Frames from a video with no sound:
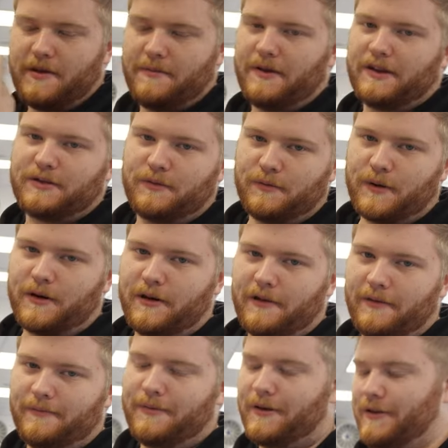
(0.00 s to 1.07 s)
BBS would
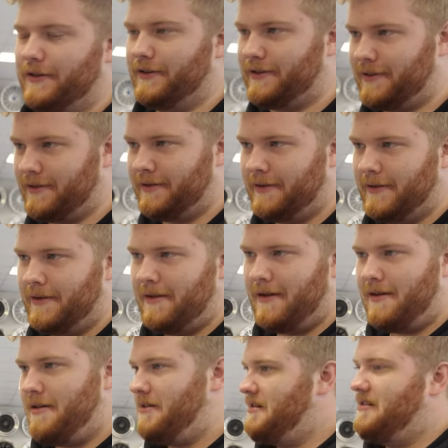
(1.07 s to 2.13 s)
work because
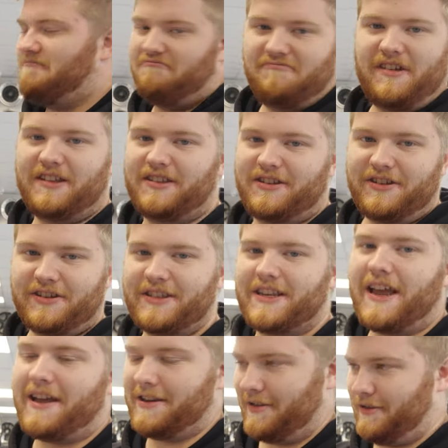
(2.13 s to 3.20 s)
it's your
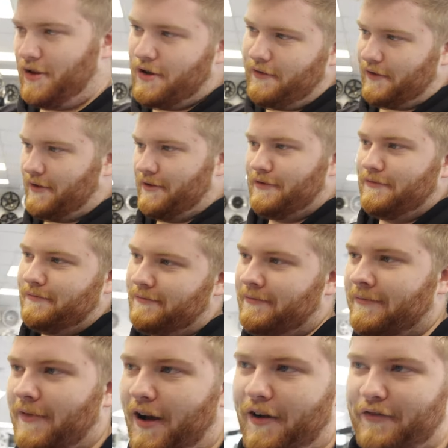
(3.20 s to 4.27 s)
standard Euro
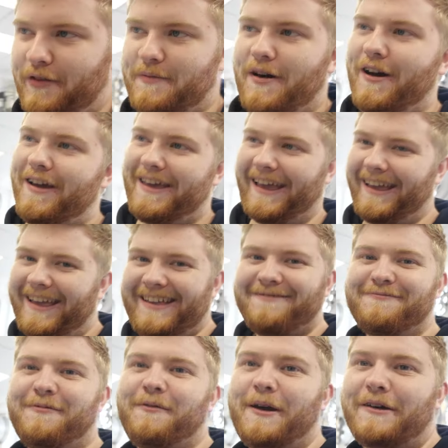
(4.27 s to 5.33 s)

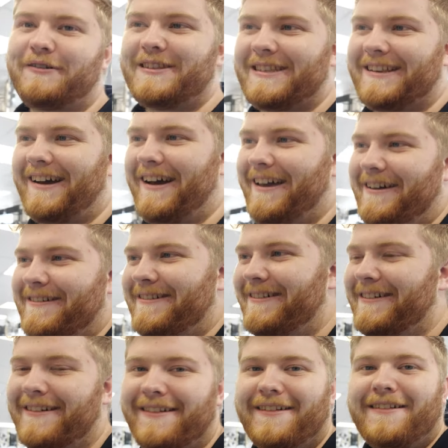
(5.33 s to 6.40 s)
aftermarket wheel style. I
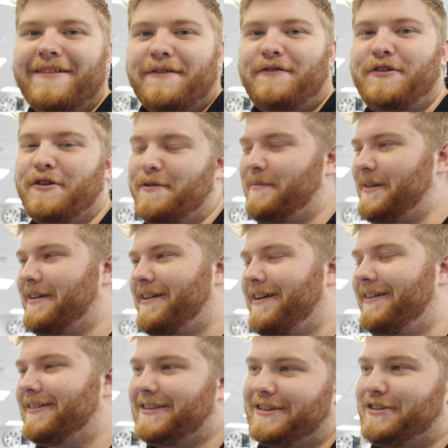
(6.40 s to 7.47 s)
mean, that is true. European
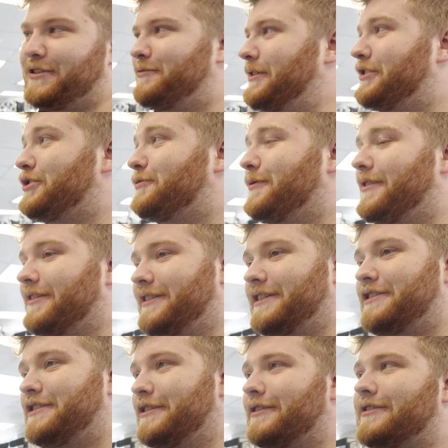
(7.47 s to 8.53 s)
cars, it just works, it
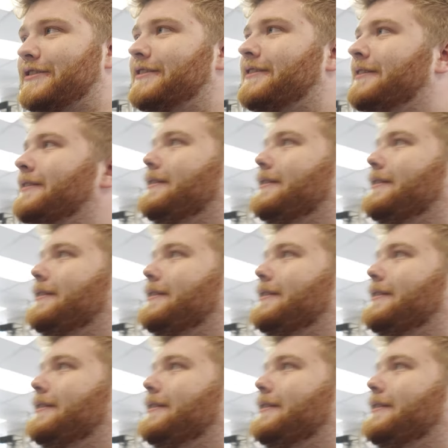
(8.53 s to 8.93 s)
just looks good.